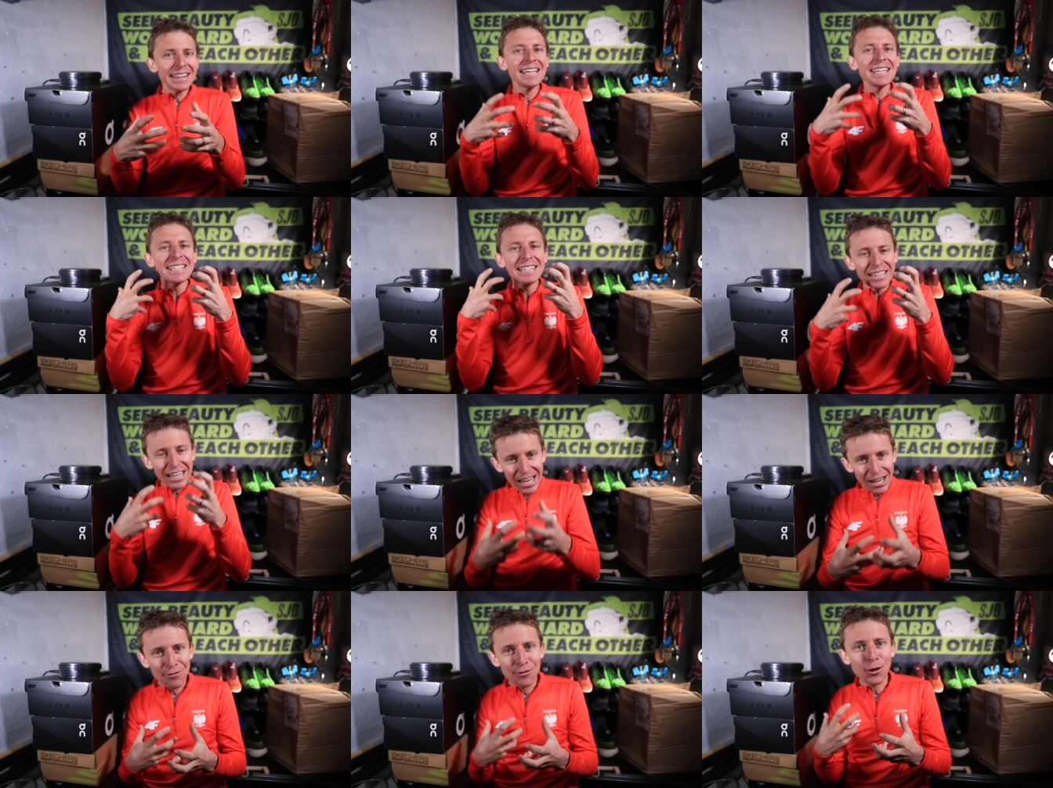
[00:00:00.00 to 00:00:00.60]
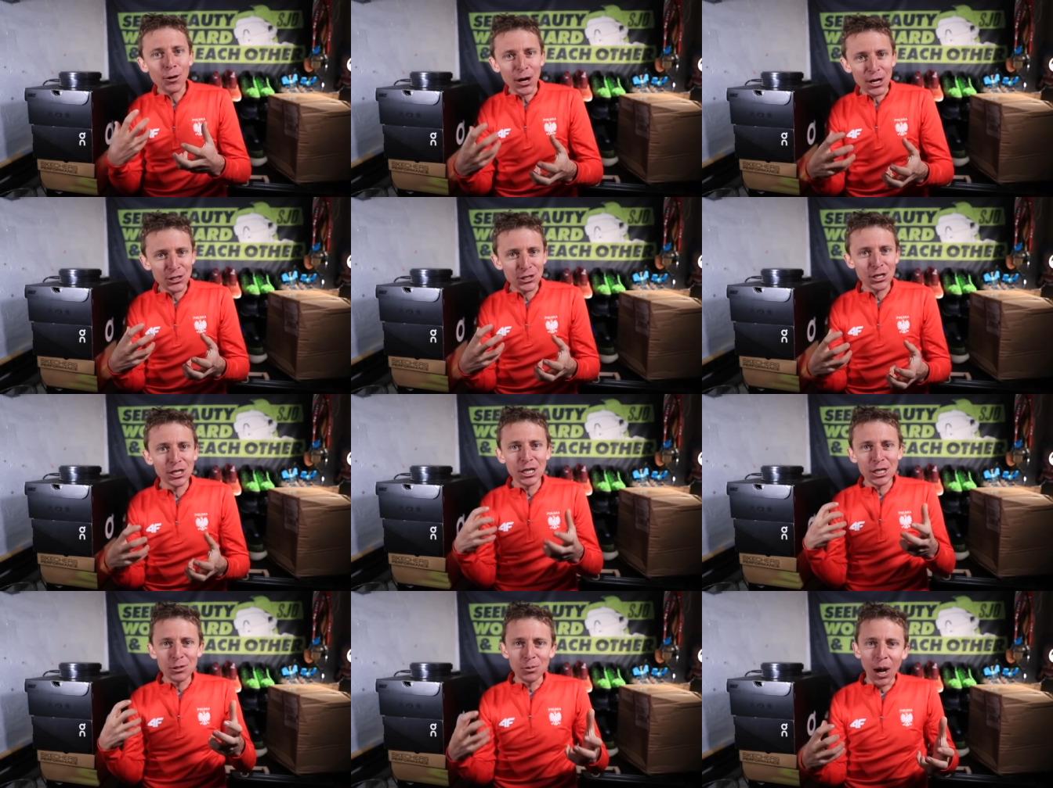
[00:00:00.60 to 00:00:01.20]
these life
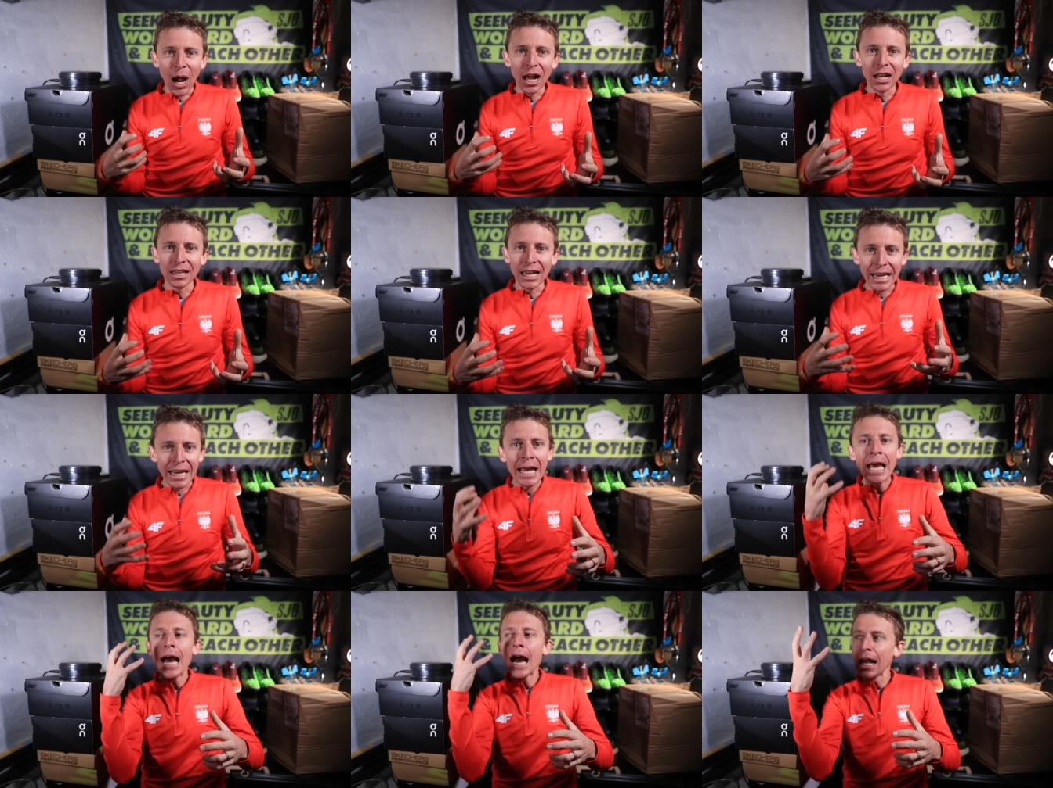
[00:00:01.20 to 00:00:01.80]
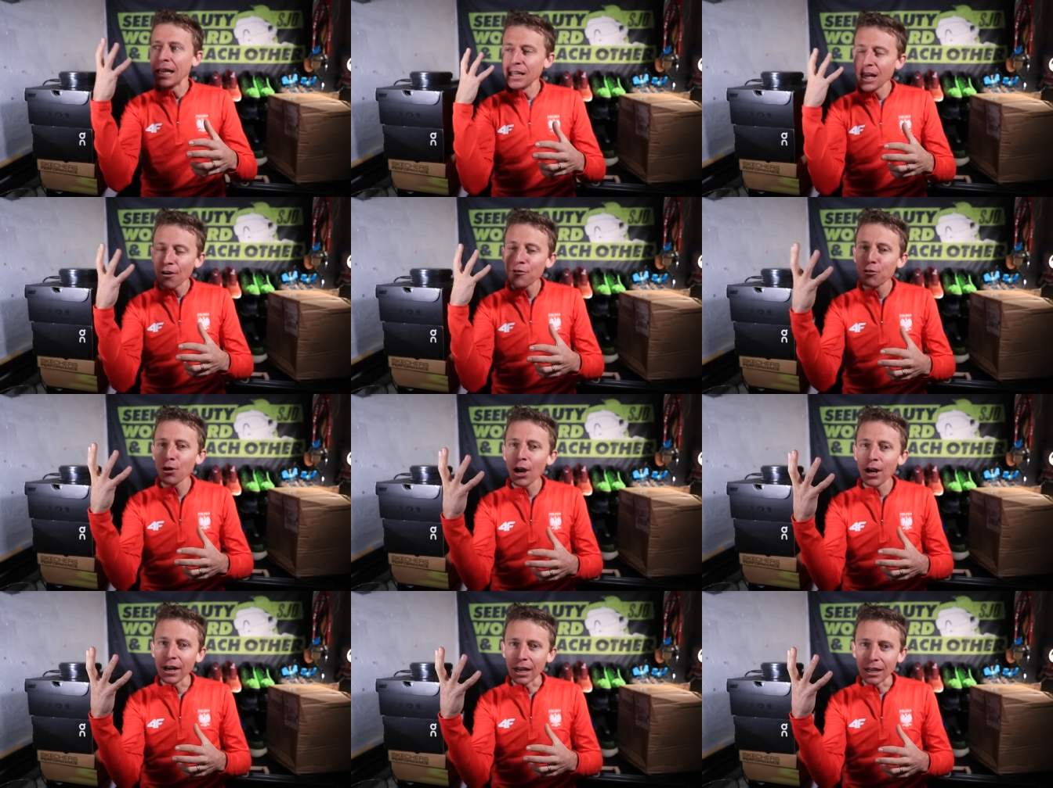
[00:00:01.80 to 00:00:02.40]
questions as well. Like, I love
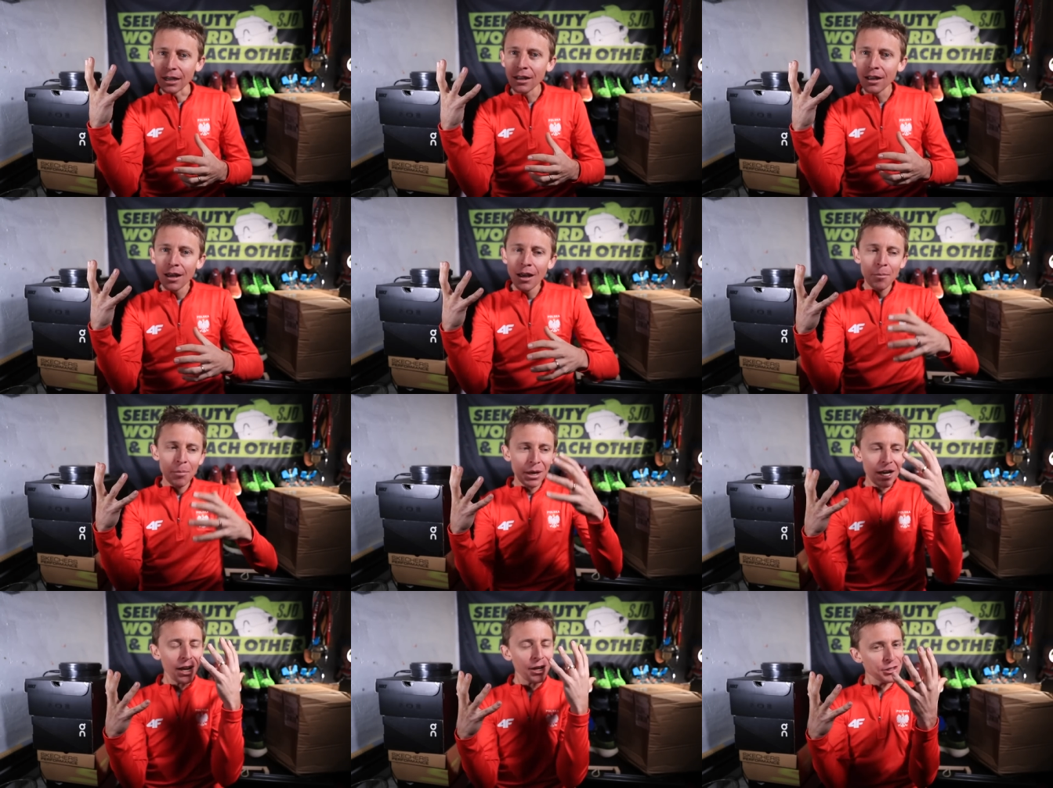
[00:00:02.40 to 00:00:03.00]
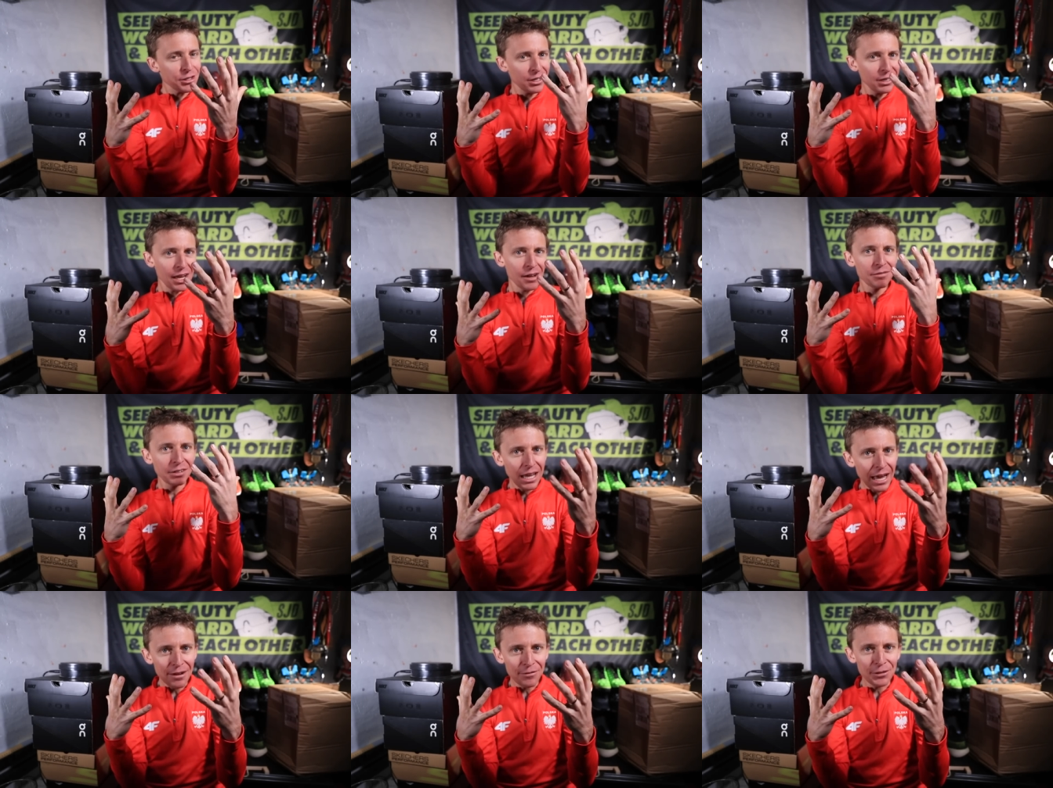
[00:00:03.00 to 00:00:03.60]
running, but I also love
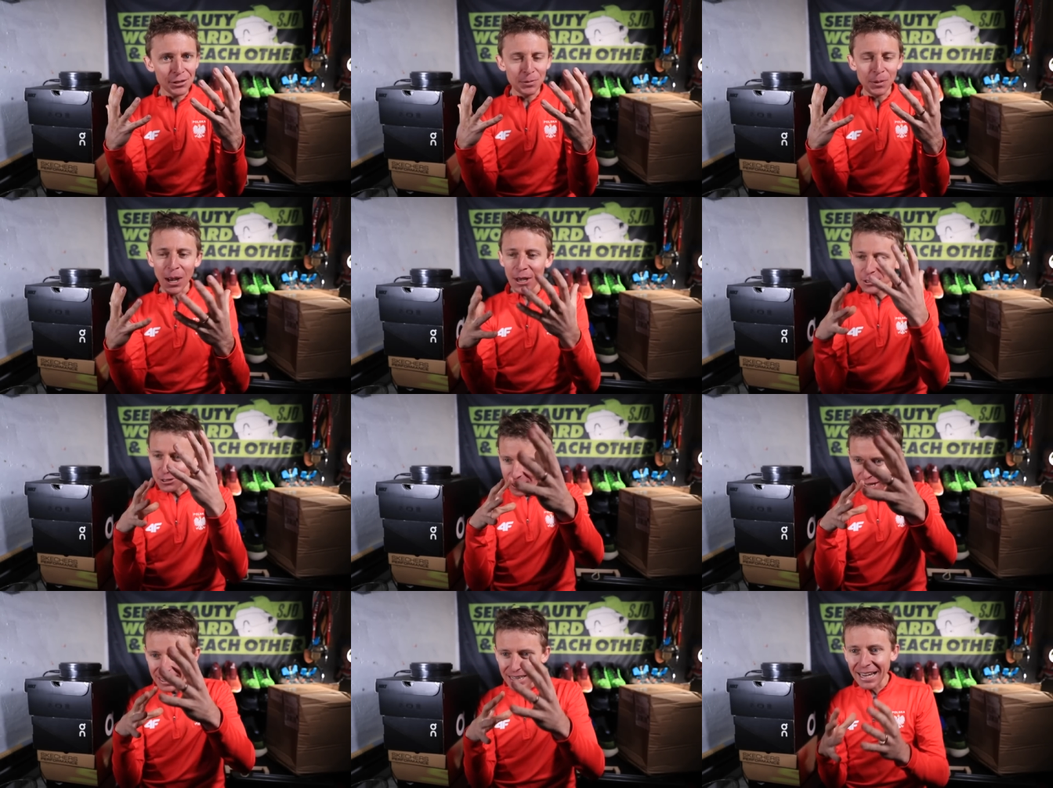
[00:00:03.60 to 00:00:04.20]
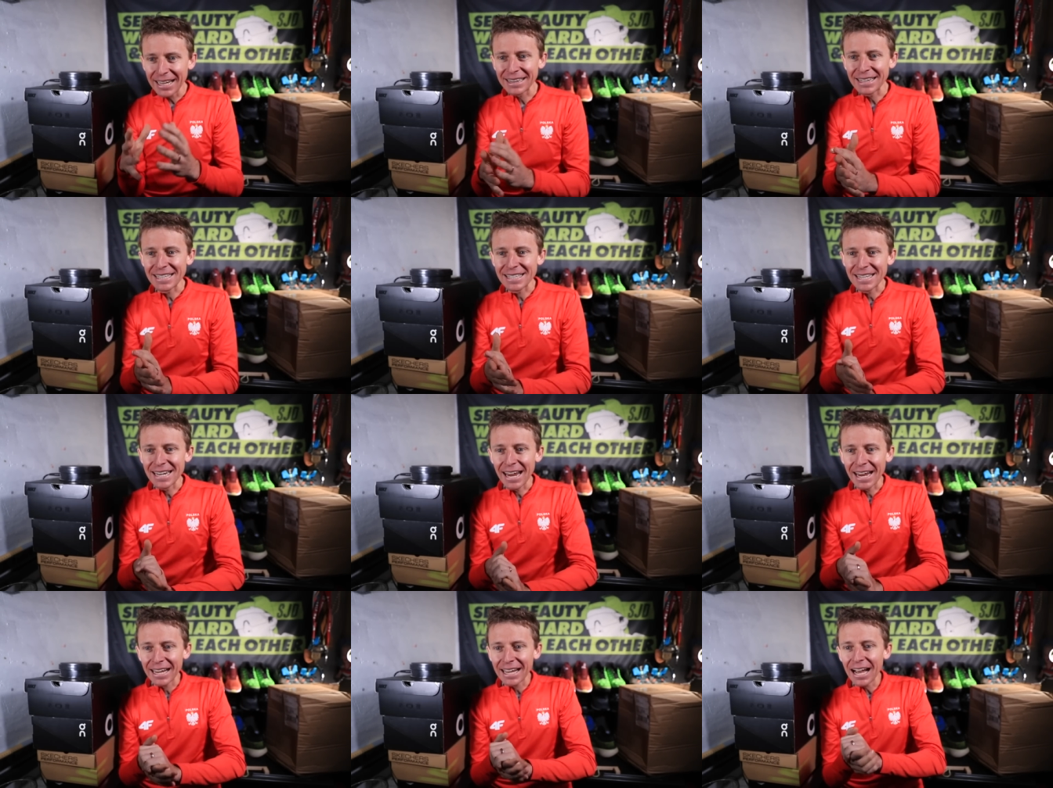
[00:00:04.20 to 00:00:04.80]
life as well. So I like this,
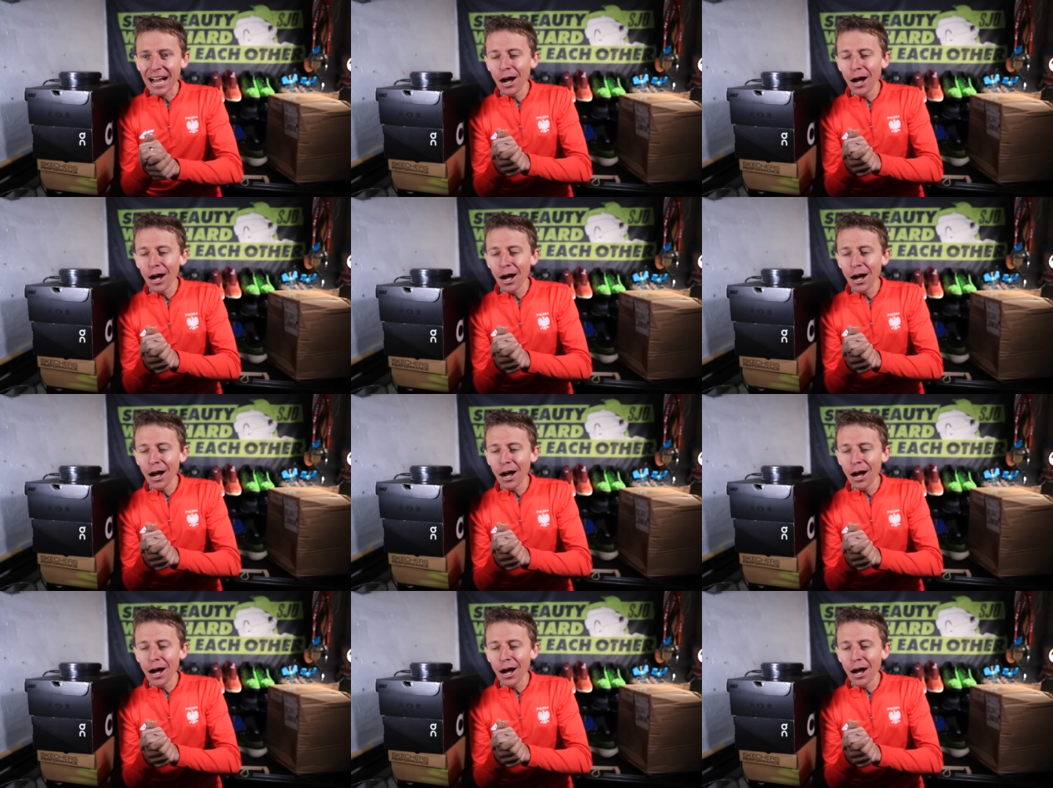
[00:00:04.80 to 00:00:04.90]
Nick.